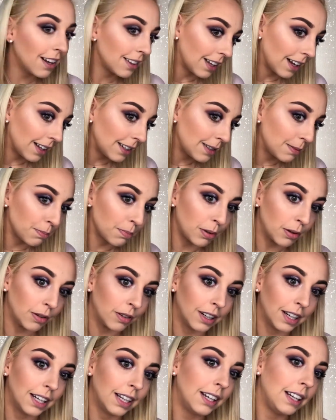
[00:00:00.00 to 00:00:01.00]
That's
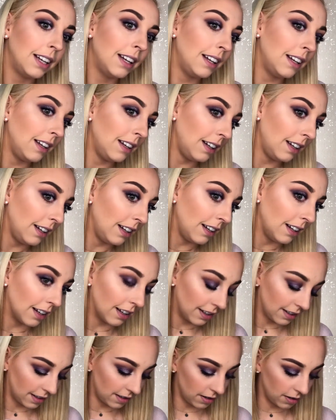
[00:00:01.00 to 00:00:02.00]
pretty.
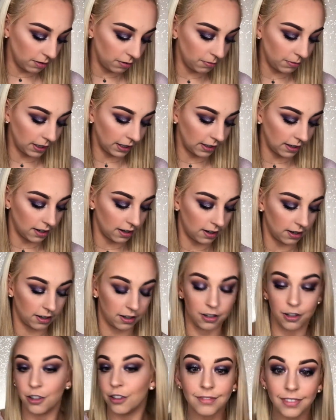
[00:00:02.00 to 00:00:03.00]
Oh my
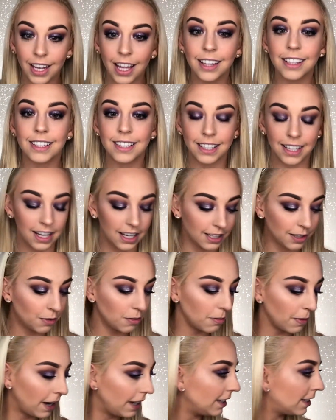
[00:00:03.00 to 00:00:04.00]
gosh. Yeah, this
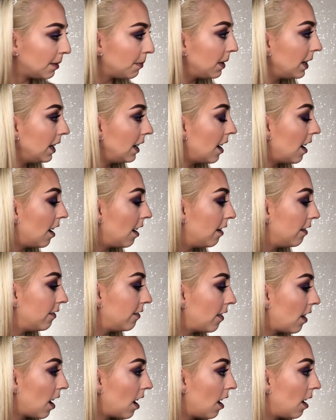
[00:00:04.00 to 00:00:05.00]
reminds me
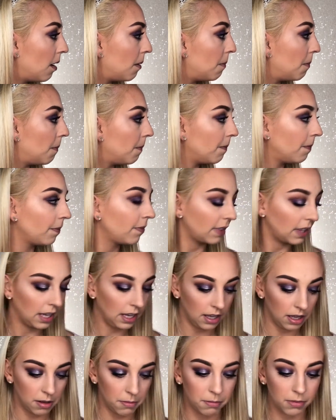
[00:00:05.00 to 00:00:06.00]
of
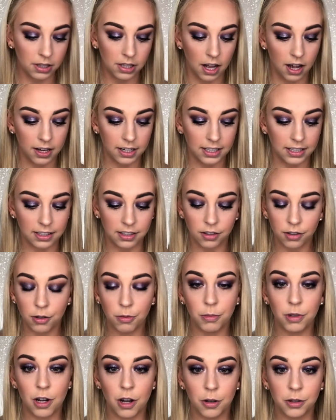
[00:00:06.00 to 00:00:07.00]
Milani's
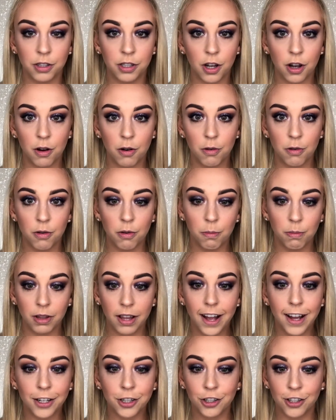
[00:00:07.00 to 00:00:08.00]
Luminoso
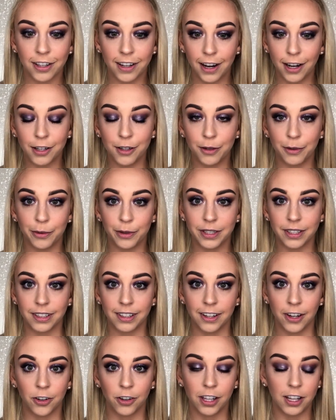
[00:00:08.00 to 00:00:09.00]
blush that I use
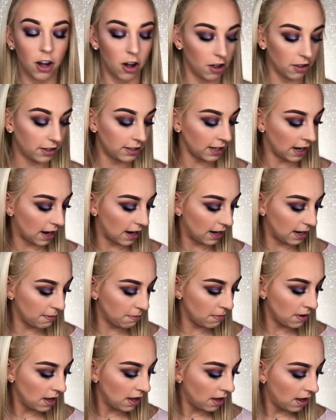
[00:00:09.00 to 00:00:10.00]
literally all the
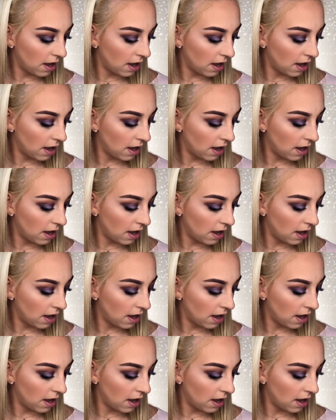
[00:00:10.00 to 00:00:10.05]
time.